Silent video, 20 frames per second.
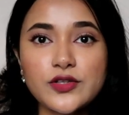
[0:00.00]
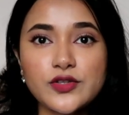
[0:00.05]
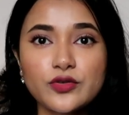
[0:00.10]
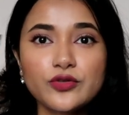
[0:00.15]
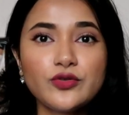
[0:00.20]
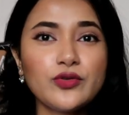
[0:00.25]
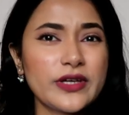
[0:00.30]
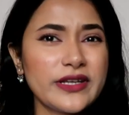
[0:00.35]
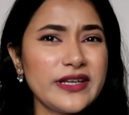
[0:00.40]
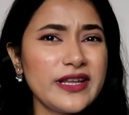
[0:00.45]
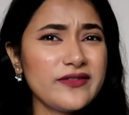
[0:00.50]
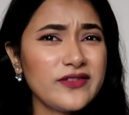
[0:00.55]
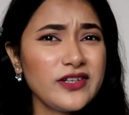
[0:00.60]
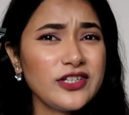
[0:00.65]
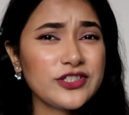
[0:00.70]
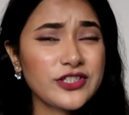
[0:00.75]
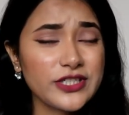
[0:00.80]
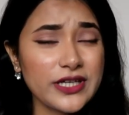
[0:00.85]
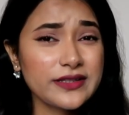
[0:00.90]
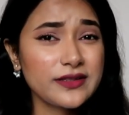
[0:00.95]
So you can
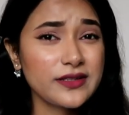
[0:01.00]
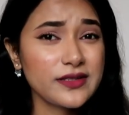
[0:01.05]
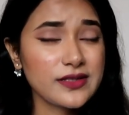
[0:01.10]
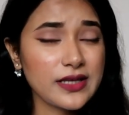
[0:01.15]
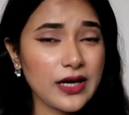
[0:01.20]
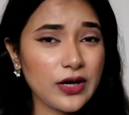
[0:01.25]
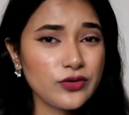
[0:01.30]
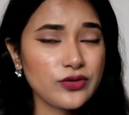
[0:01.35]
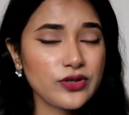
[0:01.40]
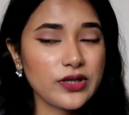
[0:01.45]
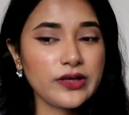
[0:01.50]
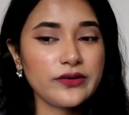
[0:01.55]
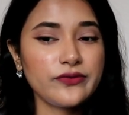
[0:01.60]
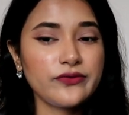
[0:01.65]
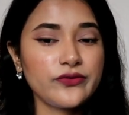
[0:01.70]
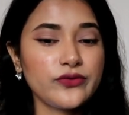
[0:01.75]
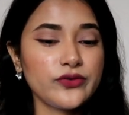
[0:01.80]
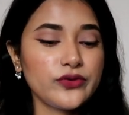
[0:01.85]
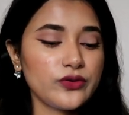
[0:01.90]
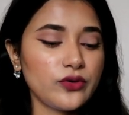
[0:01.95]
definitely check this out
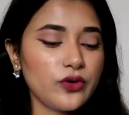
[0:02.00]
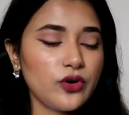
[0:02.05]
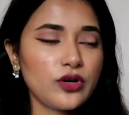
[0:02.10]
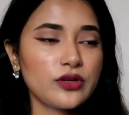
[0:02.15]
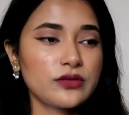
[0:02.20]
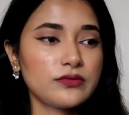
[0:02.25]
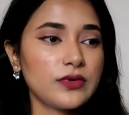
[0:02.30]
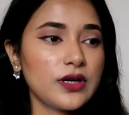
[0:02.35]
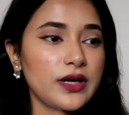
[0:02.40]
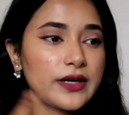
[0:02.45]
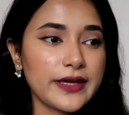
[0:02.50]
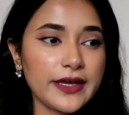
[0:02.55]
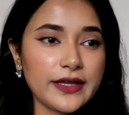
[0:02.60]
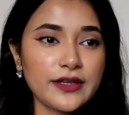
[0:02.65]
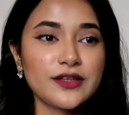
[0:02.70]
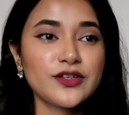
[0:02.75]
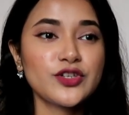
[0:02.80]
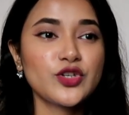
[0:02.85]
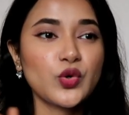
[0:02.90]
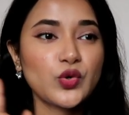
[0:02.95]
if, or
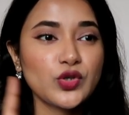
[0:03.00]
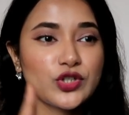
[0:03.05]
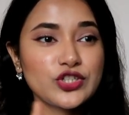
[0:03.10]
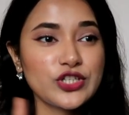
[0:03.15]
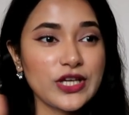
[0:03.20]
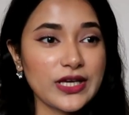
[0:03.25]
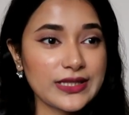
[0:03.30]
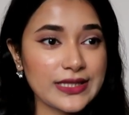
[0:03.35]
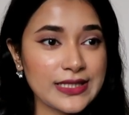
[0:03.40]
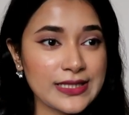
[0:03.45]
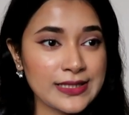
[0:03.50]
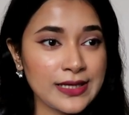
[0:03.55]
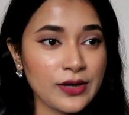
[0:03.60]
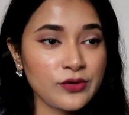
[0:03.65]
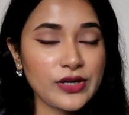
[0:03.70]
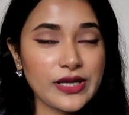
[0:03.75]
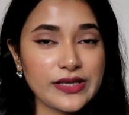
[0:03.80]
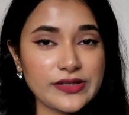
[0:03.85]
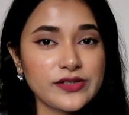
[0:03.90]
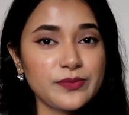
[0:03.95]
again, don't check this
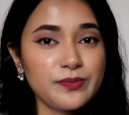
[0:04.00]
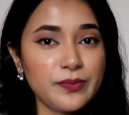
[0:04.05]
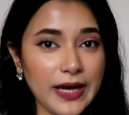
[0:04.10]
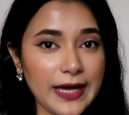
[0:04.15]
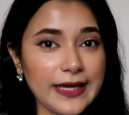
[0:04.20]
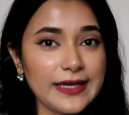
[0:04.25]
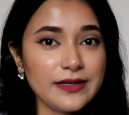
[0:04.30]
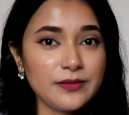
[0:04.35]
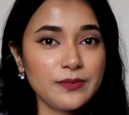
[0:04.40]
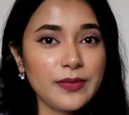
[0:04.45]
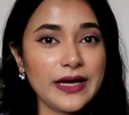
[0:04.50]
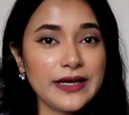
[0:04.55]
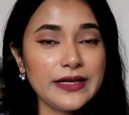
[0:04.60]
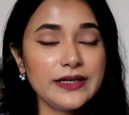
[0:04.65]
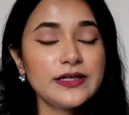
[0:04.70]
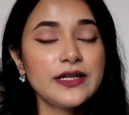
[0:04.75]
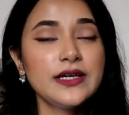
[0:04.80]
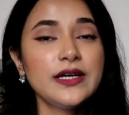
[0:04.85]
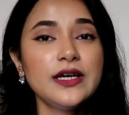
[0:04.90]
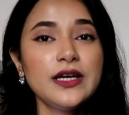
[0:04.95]
out as in buy
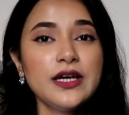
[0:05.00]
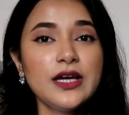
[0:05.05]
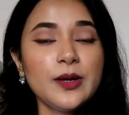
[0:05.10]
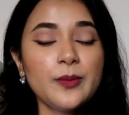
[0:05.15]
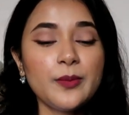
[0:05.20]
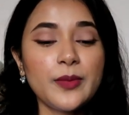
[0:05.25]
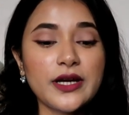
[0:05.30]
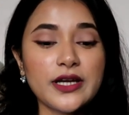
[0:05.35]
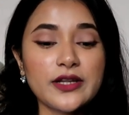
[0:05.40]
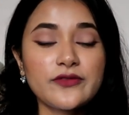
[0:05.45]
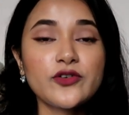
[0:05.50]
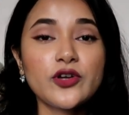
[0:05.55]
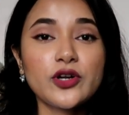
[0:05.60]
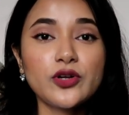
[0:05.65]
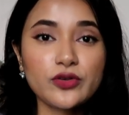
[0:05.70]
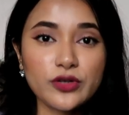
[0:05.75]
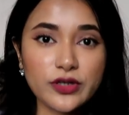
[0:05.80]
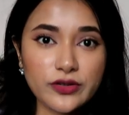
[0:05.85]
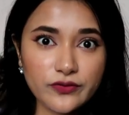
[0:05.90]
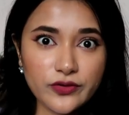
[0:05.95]
it, but if you're
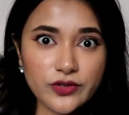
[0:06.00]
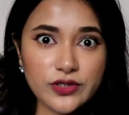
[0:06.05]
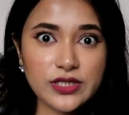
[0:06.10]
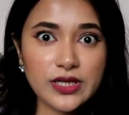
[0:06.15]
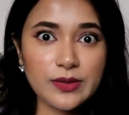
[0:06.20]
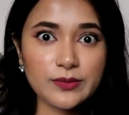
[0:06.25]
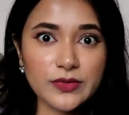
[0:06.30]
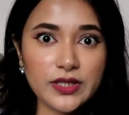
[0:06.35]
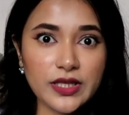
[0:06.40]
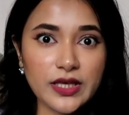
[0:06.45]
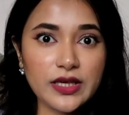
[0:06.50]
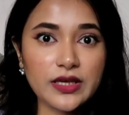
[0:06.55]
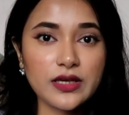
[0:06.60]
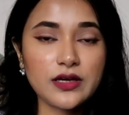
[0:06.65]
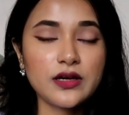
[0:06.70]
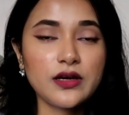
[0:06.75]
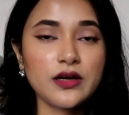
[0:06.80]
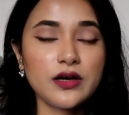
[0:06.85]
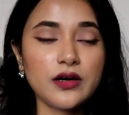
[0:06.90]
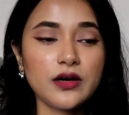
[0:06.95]
looking for something,
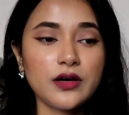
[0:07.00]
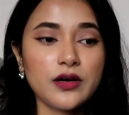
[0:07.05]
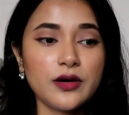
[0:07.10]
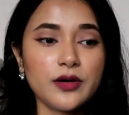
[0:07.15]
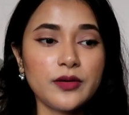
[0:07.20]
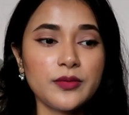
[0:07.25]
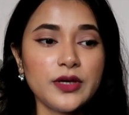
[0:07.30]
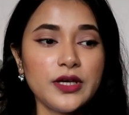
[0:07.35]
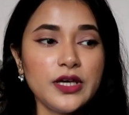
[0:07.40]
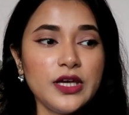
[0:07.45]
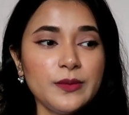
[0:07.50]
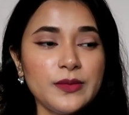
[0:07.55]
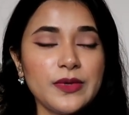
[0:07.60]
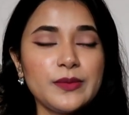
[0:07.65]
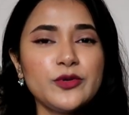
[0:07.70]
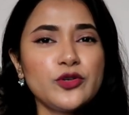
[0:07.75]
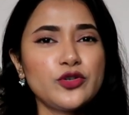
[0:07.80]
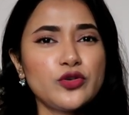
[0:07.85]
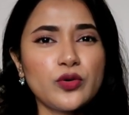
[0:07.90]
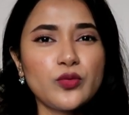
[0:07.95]

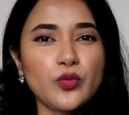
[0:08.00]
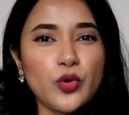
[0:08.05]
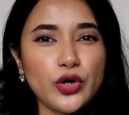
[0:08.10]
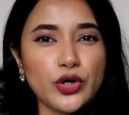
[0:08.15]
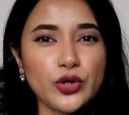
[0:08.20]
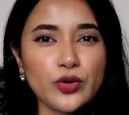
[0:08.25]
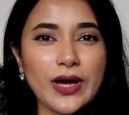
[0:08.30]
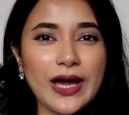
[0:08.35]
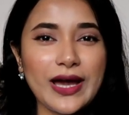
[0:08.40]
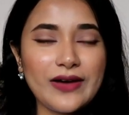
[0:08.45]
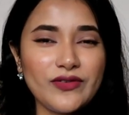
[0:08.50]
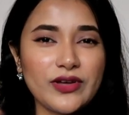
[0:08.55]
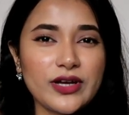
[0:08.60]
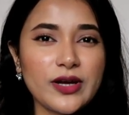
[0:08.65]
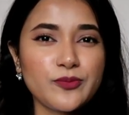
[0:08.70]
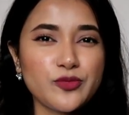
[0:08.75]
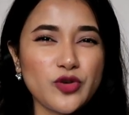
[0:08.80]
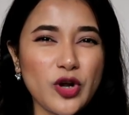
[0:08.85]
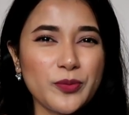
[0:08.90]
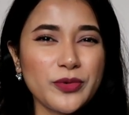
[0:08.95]
maybe you don't want to have like
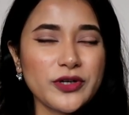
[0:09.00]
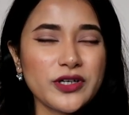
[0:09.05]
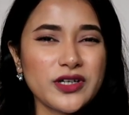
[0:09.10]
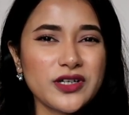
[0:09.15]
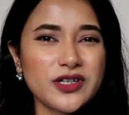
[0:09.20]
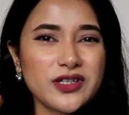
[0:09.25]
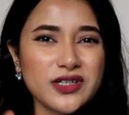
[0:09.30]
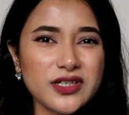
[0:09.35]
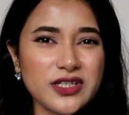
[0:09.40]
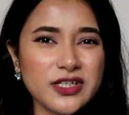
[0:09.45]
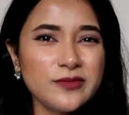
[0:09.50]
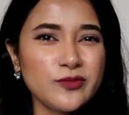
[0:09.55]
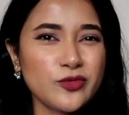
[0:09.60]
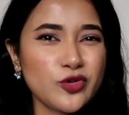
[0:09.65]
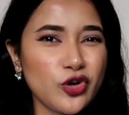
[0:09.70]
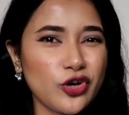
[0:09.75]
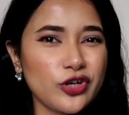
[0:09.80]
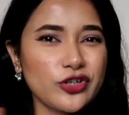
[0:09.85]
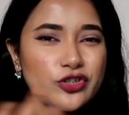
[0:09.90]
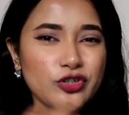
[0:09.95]
a proper cream
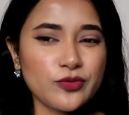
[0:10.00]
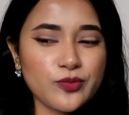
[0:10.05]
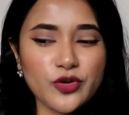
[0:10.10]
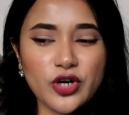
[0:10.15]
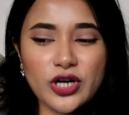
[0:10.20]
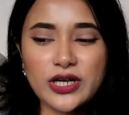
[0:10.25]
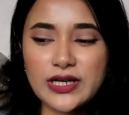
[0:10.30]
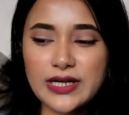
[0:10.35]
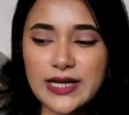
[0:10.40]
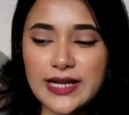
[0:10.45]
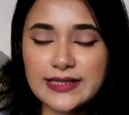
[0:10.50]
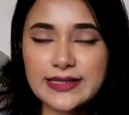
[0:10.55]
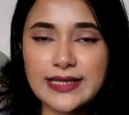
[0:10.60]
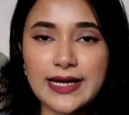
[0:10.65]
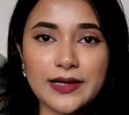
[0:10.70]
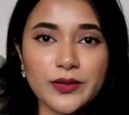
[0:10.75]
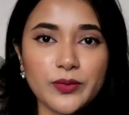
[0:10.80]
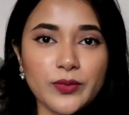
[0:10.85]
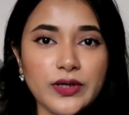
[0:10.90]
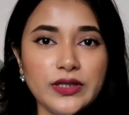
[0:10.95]
contour product like
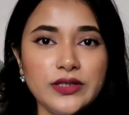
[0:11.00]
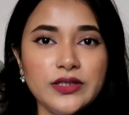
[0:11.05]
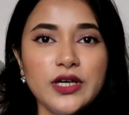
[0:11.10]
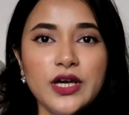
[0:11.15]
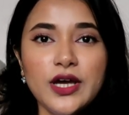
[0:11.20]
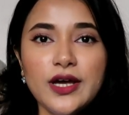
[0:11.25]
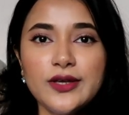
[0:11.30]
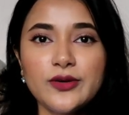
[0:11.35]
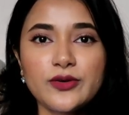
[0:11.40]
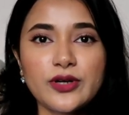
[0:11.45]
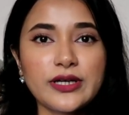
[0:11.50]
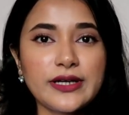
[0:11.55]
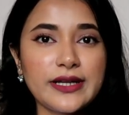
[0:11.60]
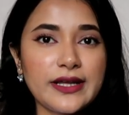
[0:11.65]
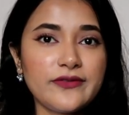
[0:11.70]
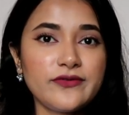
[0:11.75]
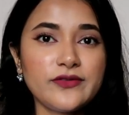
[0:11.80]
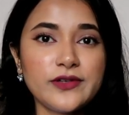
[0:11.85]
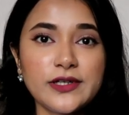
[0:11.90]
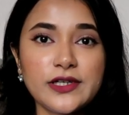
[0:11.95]
that one, you can
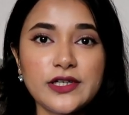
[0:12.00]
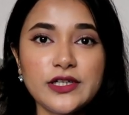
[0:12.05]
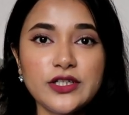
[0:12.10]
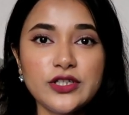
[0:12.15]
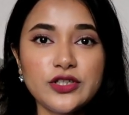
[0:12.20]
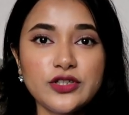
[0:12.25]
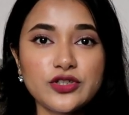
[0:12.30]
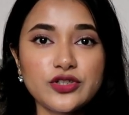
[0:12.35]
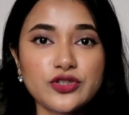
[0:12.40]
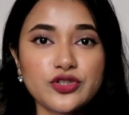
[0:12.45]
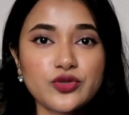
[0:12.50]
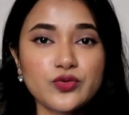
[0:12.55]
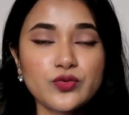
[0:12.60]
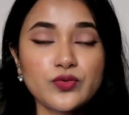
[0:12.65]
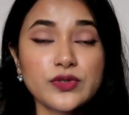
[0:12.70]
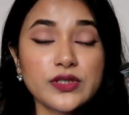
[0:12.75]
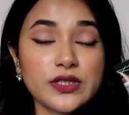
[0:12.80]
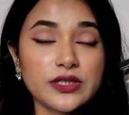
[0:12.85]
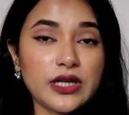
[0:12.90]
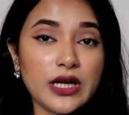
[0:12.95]
definitely
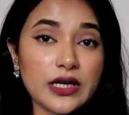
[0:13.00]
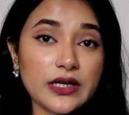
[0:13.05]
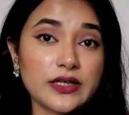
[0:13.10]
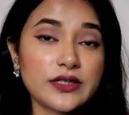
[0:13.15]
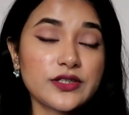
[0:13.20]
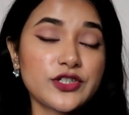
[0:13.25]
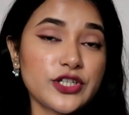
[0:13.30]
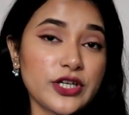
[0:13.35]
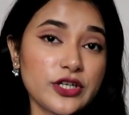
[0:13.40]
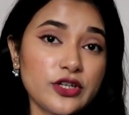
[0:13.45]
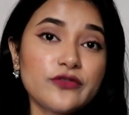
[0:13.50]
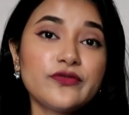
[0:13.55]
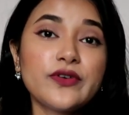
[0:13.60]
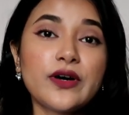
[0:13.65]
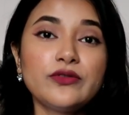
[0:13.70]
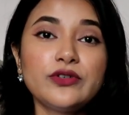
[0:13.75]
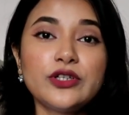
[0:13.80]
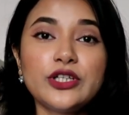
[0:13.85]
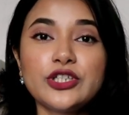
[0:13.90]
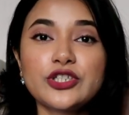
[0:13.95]
choose a darker shade of
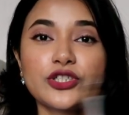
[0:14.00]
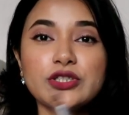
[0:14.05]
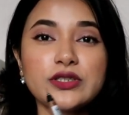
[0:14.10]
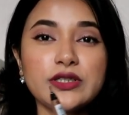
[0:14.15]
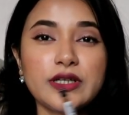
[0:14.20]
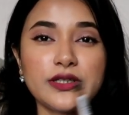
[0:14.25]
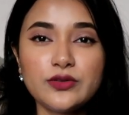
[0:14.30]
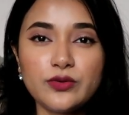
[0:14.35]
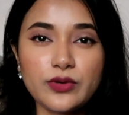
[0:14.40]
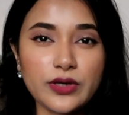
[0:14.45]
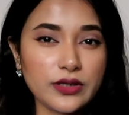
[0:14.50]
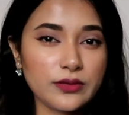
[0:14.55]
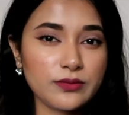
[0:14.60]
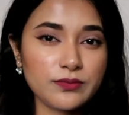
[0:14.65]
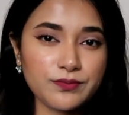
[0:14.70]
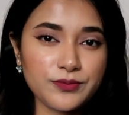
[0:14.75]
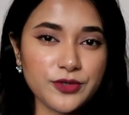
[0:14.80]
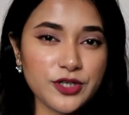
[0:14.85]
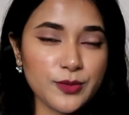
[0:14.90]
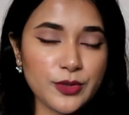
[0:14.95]
foundation and you
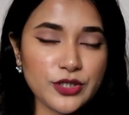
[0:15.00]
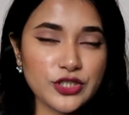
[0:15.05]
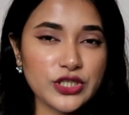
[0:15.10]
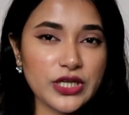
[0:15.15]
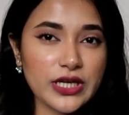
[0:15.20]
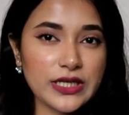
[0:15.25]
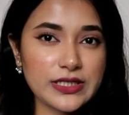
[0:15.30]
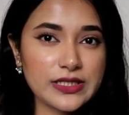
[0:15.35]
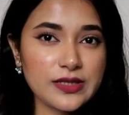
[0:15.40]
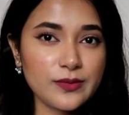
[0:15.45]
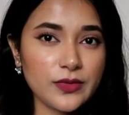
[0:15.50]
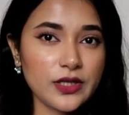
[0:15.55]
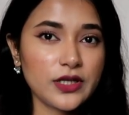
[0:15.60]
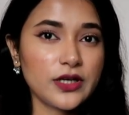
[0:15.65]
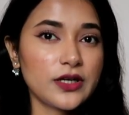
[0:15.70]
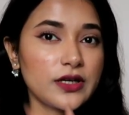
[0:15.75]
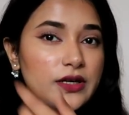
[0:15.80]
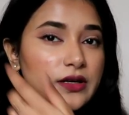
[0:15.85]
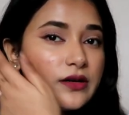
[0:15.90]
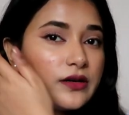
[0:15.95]
can pretty much get
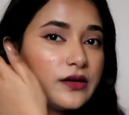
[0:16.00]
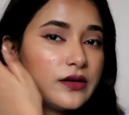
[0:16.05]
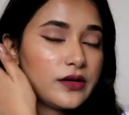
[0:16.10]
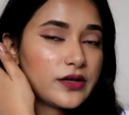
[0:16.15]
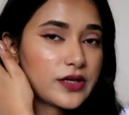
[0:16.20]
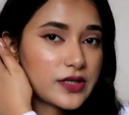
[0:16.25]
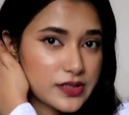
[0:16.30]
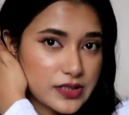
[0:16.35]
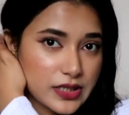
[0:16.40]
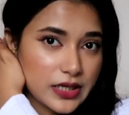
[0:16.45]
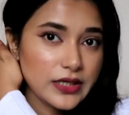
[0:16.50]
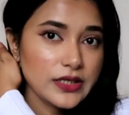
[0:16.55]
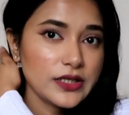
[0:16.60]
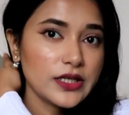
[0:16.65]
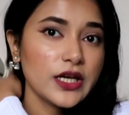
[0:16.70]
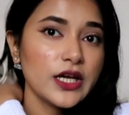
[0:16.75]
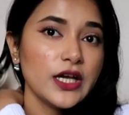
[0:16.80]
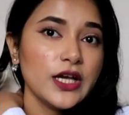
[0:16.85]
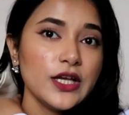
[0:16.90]
similar result.